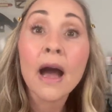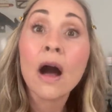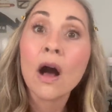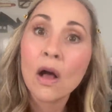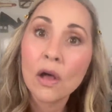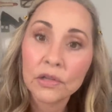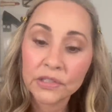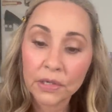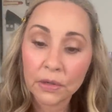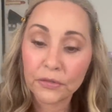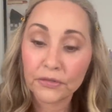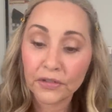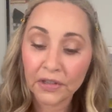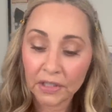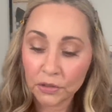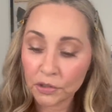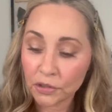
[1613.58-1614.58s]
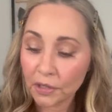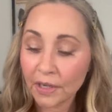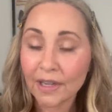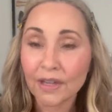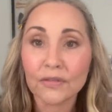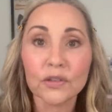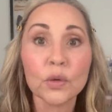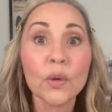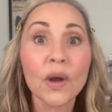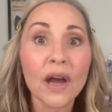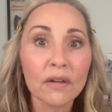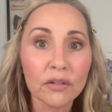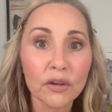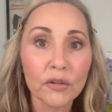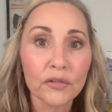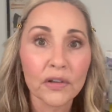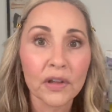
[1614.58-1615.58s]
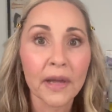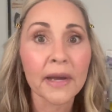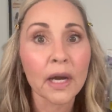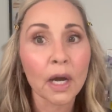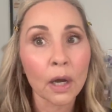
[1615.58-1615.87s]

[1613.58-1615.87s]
Also, fun trick, if you ever feel like,